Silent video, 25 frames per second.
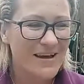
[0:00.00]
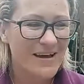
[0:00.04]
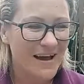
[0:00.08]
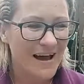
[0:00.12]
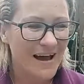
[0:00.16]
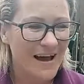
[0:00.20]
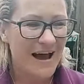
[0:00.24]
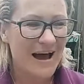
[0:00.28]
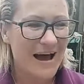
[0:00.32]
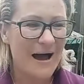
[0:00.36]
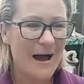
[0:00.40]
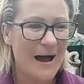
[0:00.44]

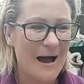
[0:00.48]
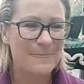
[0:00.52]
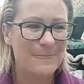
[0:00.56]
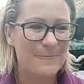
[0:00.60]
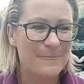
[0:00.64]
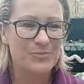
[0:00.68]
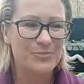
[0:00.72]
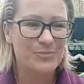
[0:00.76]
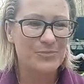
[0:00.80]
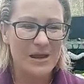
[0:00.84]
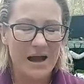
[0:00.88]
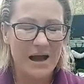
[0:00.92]

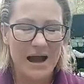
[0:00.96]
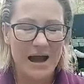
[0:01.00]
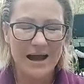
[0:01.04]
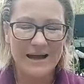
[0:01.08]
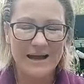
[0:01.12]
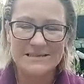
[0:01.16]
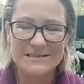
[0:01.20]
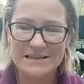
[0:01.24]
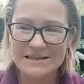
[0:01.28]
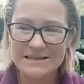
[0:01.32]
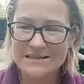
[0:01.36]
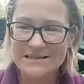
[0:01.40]
I
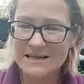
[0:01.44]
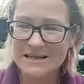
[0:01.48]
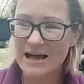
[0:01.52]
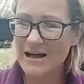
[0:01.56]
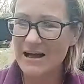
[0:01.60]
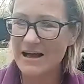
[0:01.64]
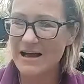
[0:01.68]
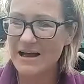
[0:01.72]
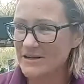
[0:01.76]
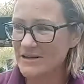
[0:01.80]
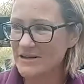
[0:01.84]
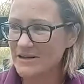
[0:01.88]
did
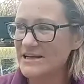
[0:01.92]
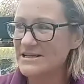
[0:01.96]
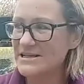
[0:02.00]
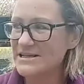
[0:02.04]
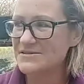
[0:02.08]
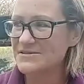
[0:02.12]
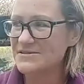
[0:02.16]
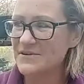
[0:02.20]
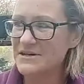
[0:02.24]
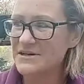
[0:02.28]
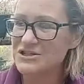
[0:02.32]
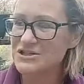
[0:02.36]
have a nice
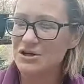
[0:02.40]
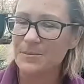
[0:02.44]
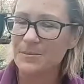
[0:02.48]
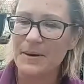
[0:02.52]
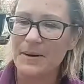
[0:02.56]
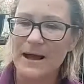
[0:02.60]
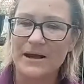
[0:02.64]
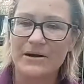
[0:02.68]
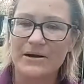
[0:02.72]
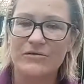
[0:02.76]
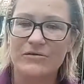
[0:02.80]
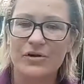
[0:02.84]
visual
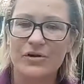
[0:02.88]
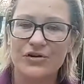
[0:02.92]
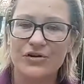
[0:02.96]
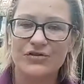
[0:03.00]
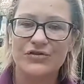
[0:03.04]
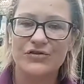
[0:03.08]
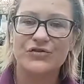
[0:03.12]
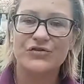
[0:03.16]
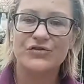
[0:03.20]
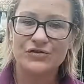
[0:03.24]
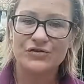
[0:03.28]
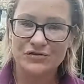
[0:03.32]
background
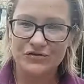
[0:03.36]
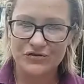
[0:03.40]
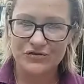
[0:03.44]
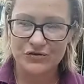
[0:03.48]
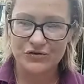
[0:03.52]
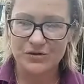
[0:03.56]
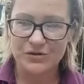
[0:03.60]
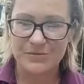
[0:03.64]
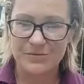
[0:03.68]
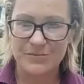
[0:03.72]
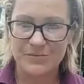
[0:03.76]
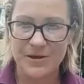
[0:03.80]
so
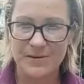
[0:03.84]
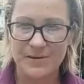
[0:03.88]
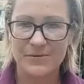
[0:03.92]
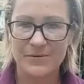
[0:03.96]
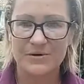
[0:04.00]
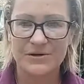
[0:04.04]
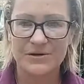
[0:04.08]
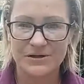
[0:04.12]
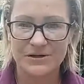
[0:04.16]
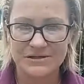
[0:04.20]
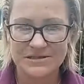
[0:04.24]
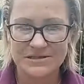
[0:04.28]
that people
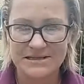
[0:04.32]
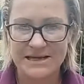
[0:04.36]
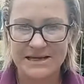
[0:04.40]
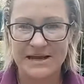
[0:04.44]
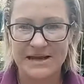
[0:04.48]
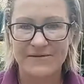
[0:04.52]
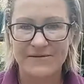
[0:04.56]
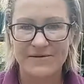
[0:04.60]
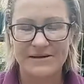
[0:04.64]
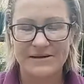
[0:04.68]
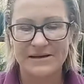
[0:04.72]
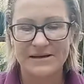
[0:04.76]
could see
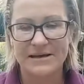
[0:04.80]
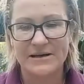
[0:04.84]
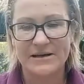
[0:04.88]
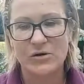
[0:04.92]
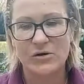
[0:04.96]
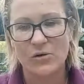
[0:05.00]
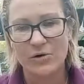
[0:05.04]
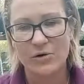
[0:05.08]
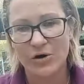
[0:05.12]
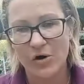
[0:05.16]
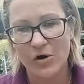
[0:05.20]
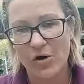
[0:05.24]
everything
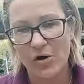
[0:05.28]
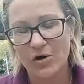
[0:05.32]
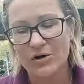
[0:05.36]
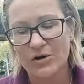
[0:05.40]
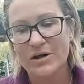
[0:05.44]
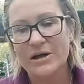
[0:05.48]
going on.